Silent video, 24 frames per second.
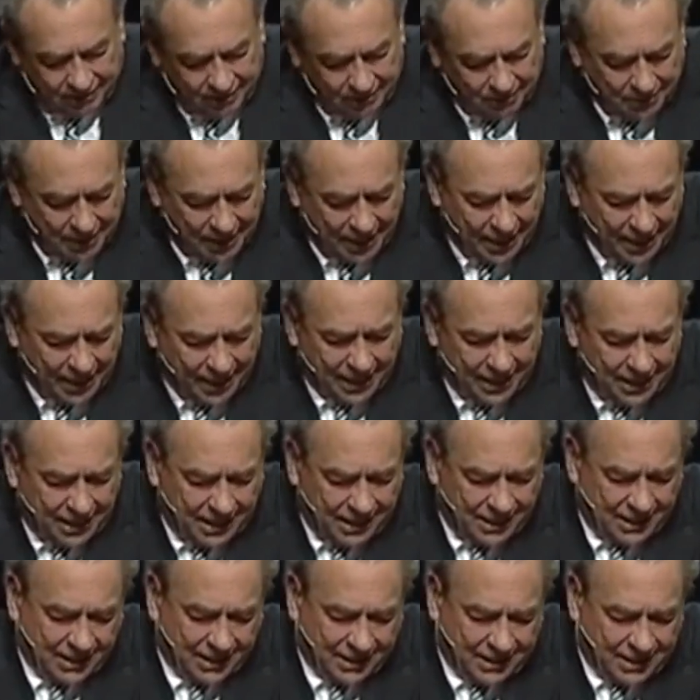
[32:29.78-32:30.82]
For many,
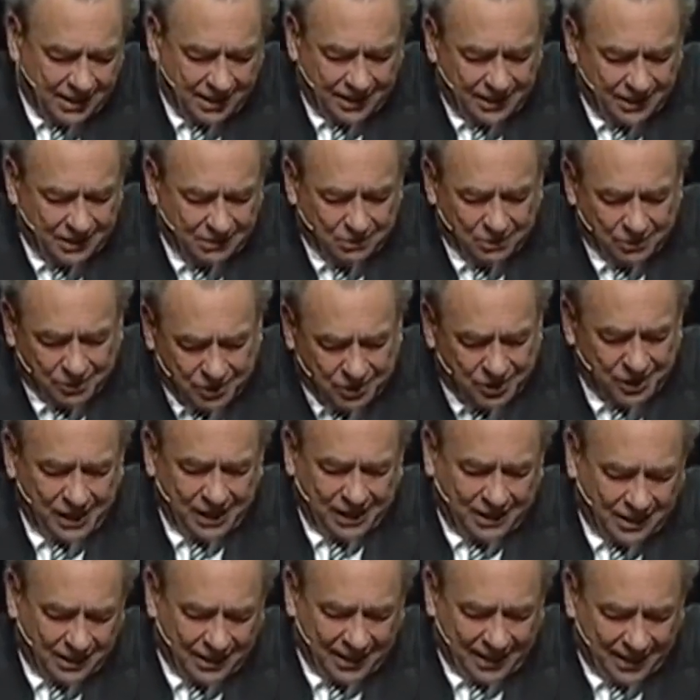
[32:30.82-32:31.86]
I tell you, will
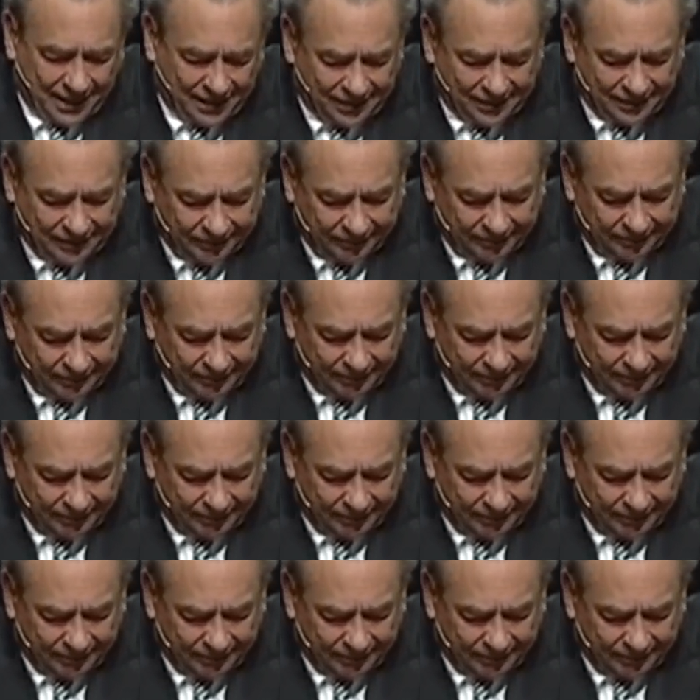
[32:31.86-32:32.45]
seek to enter,